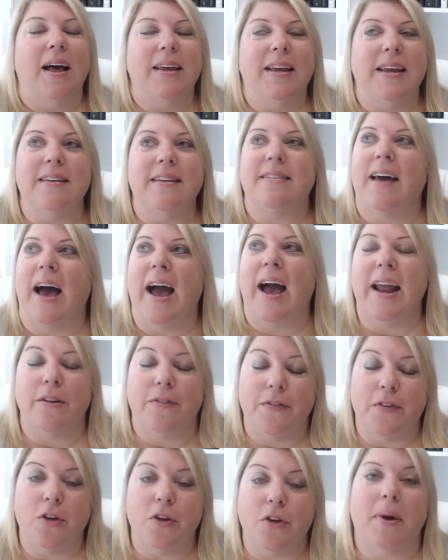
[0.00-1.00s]
He died a
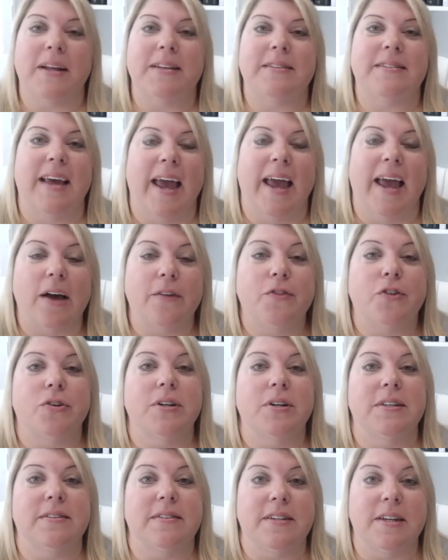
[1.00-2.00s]
few months after
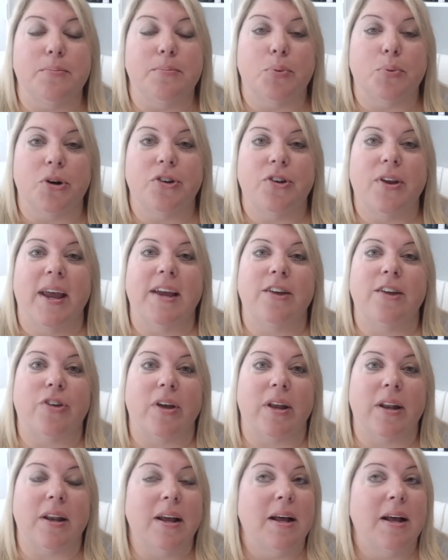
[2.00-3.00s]
his
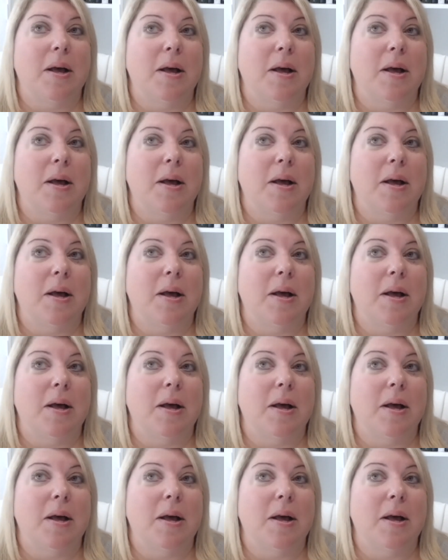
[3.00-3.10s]
deportation.